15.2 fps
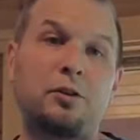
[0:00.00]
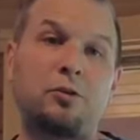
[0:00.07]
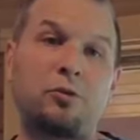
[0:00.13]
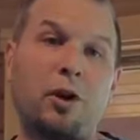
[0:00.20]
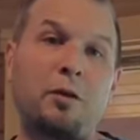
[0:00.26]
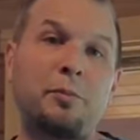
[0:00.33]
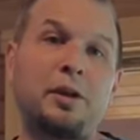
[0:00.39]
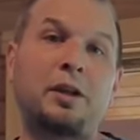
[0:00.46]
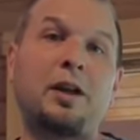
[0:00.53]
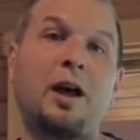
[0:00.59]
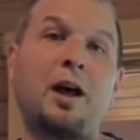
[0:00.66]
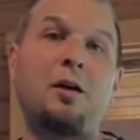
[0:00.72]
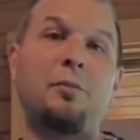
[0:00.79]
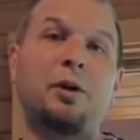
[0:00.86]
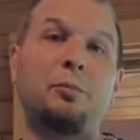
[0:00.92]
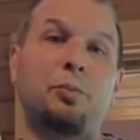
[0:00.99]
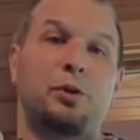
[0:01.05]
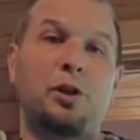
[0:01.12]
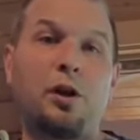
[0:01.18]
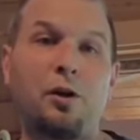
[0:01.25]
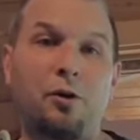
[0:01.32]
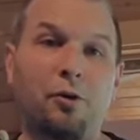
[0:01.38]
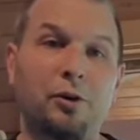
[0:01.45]
drop me a comment
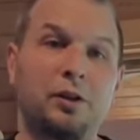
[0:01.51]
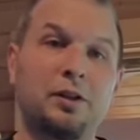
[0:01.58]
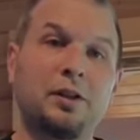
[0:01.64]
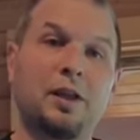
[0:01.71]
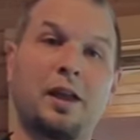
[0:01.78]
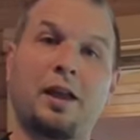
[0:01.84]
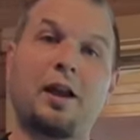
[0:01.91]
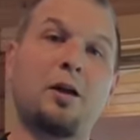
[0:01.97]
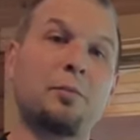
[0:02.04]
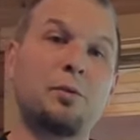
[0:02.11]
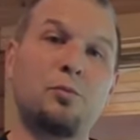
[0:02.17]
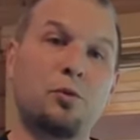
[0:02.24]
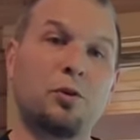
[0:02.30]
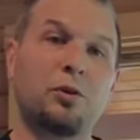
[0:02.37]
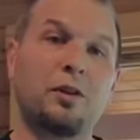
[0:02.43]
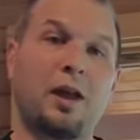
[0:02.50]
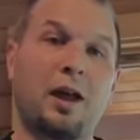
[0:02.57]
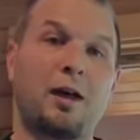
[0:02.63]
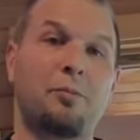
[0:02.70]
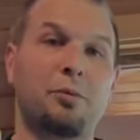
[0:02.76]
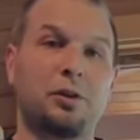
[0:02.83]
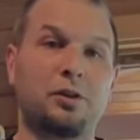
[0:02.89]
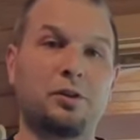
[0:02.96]
below, and I'll be more than
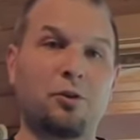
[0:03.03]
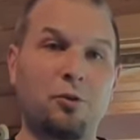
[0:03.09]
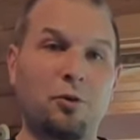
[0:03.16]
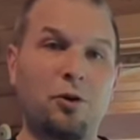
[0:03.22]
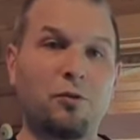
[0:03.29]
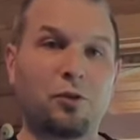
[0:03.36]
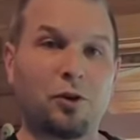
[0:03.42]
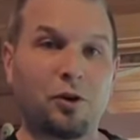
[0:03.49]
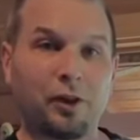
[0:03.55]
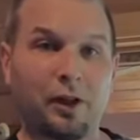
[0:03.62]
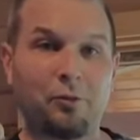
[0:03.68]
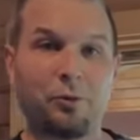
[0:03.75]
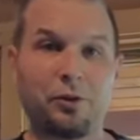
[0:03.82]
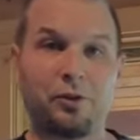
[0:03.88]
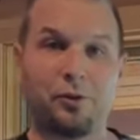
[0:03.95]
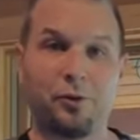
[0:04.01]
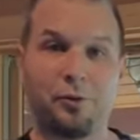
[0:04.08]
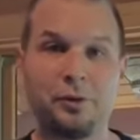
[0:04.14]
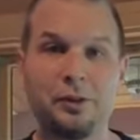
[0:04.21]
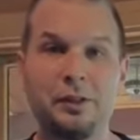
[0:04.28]
happy to go over all that with you.